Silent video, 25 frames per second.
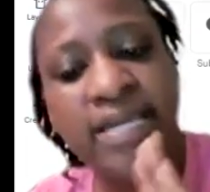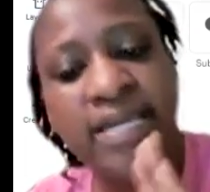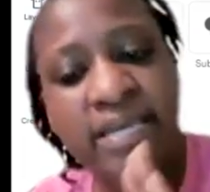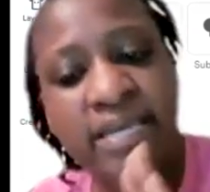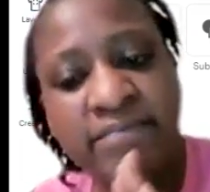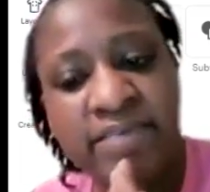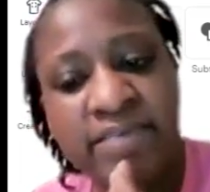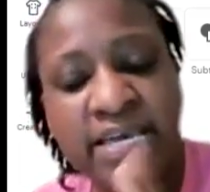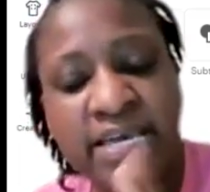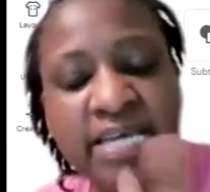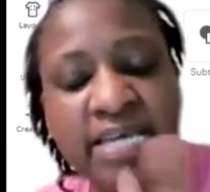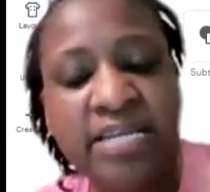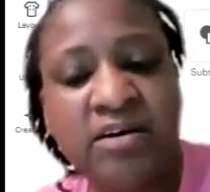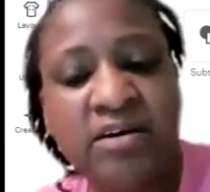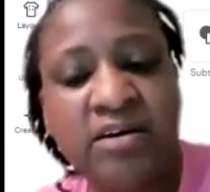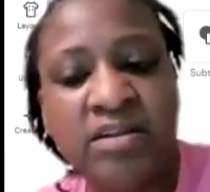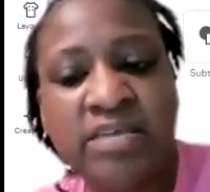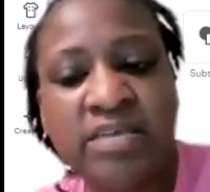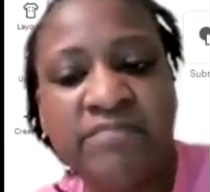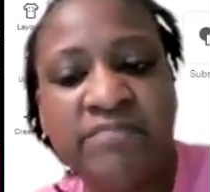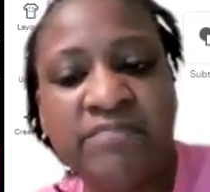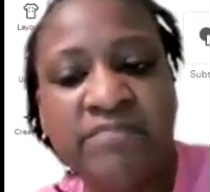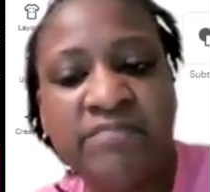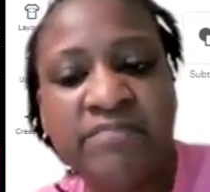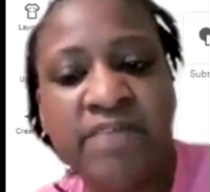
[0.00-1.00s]
Or even, it
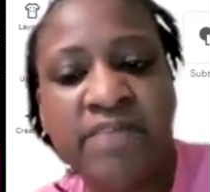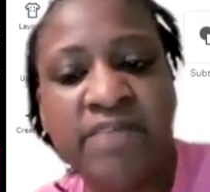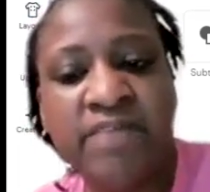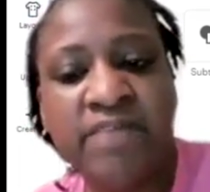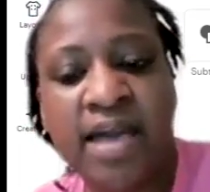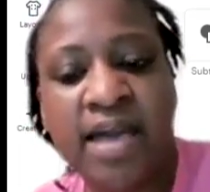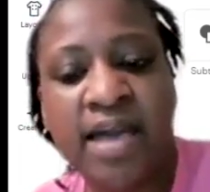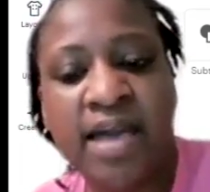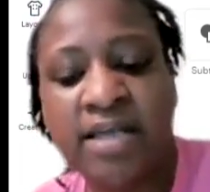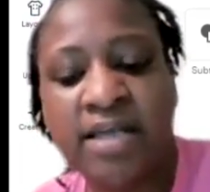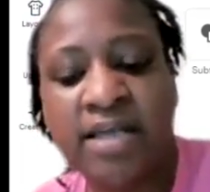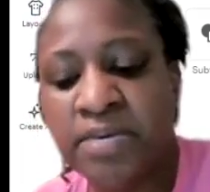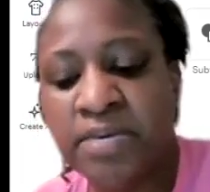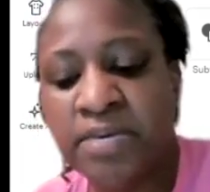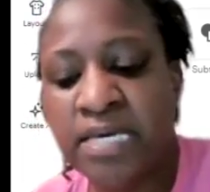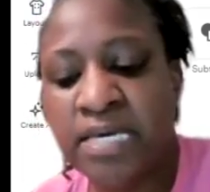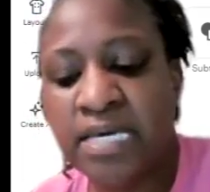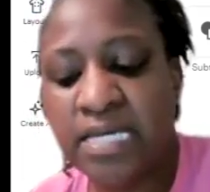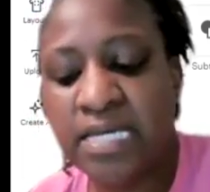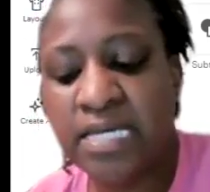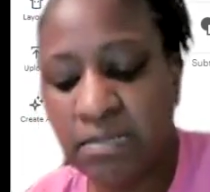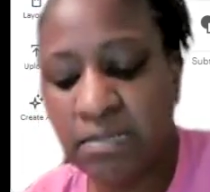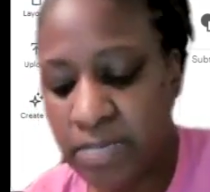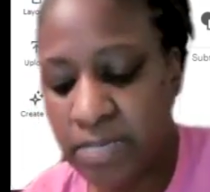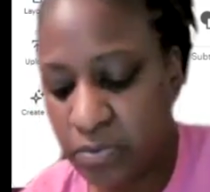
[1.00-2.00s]
don't even have to be
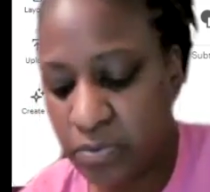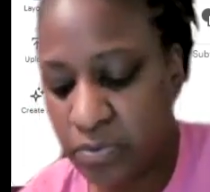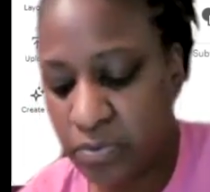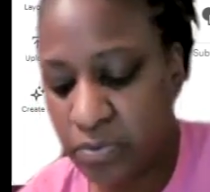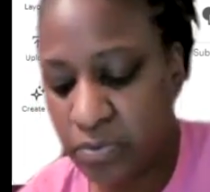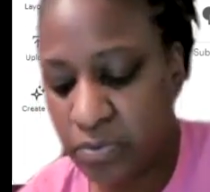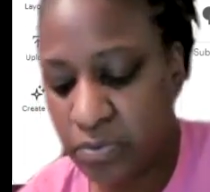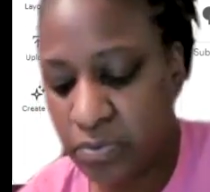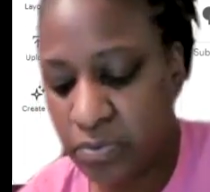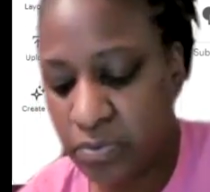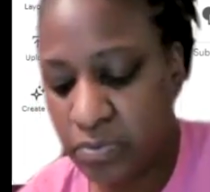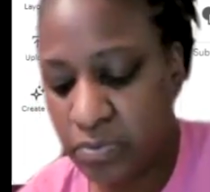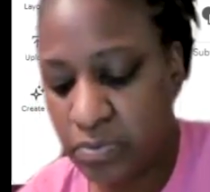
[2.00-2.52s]
in the middle.